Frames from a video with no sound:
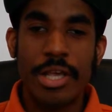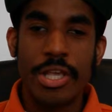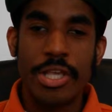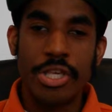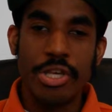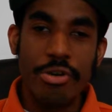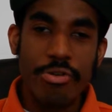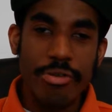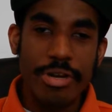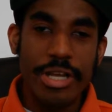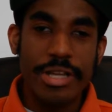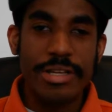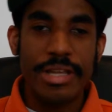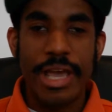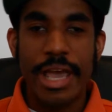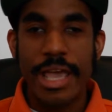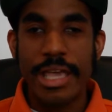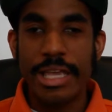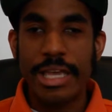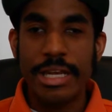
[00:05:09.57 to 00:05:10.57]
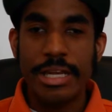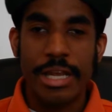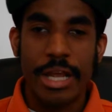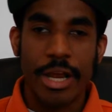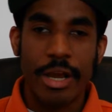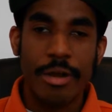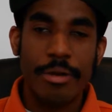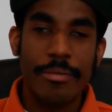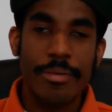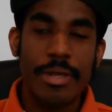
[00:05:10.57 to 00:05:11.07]
You need to hang in
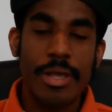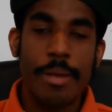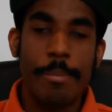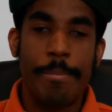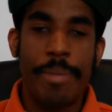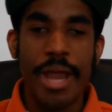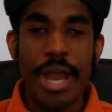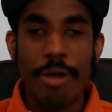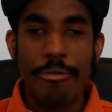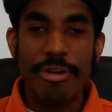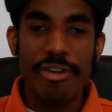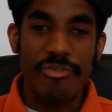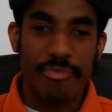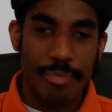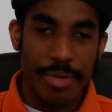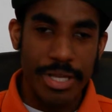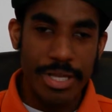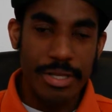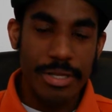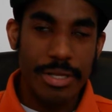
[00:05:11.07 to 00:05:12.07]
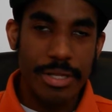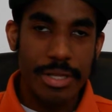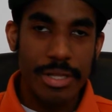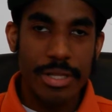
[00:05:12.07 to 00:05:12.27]
there. Bear with me.